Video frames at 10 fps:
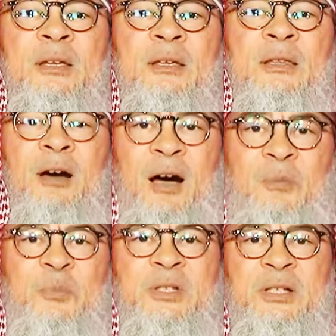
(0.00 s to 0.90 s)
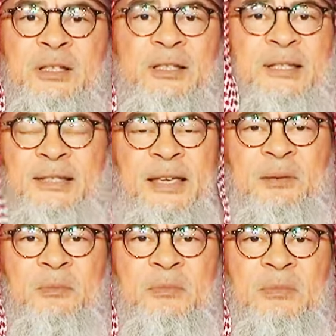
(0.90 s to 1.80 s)
The opposite is the
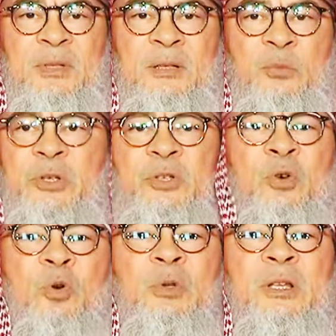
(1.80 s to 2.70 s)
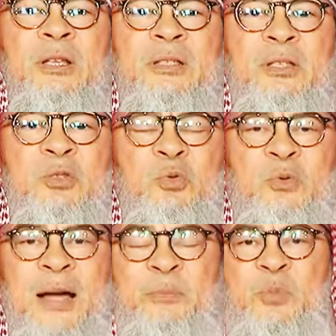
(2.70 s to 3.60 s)
same. When you only listen to
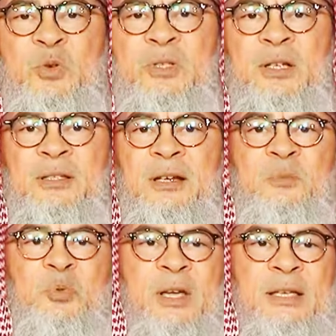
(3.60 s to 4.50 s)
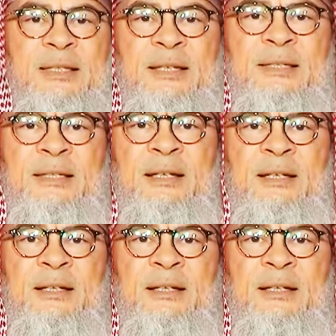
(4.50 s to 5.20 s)
rap music that praises